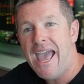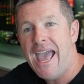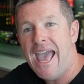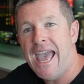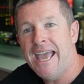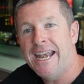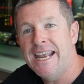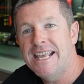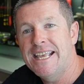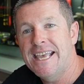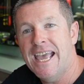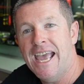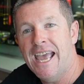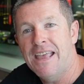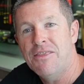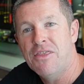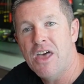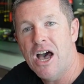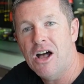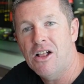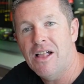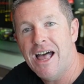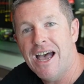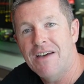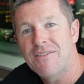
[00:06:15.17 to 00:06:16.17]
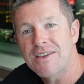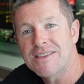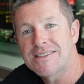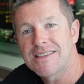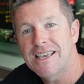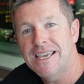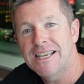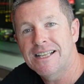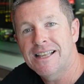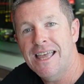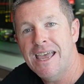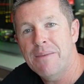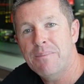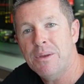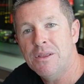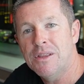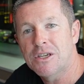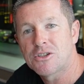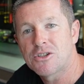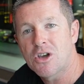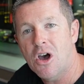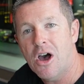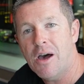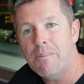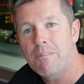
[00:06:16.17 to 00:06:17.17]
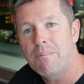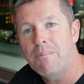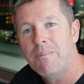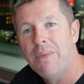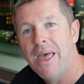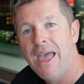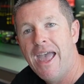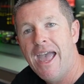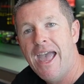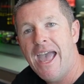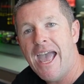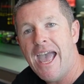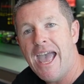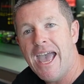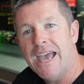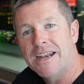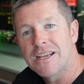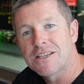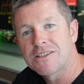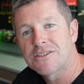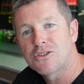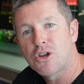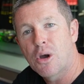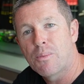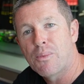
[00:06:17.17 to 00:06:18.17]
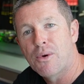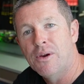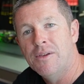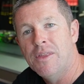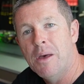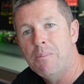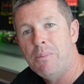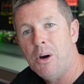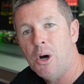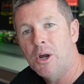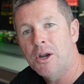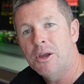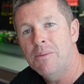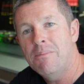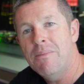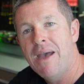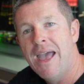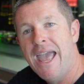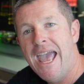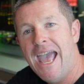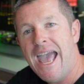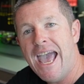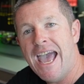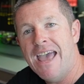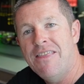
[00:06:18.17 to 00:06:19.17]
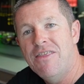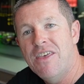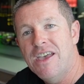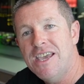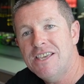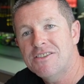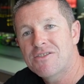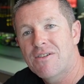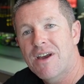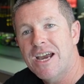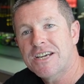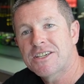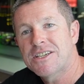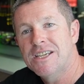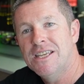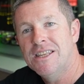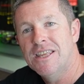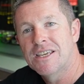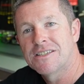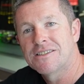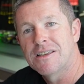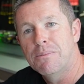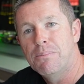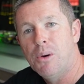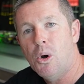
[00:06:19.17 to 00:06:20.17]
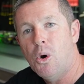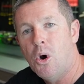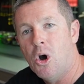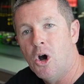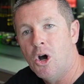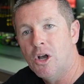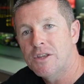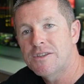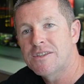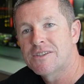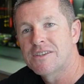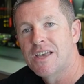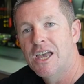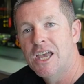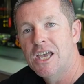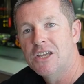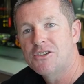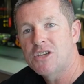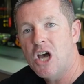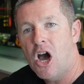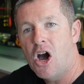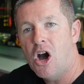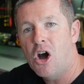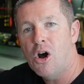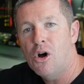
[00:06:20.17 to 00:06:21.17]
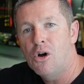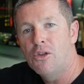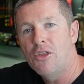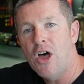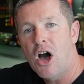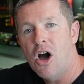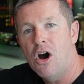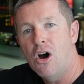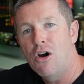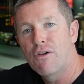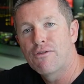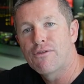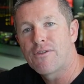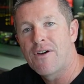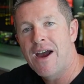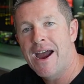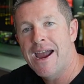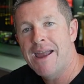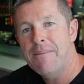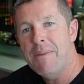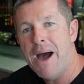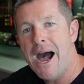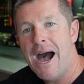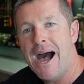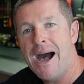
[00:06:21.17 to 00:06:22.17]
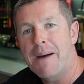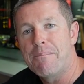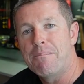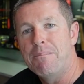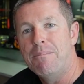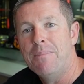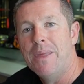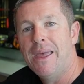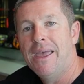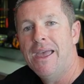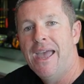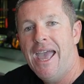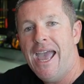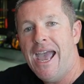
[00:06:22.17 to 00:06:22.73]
and again they'll have a C-clamp in the top and a stopper in the bottom, and these are actually the supports to hold the whole frame up,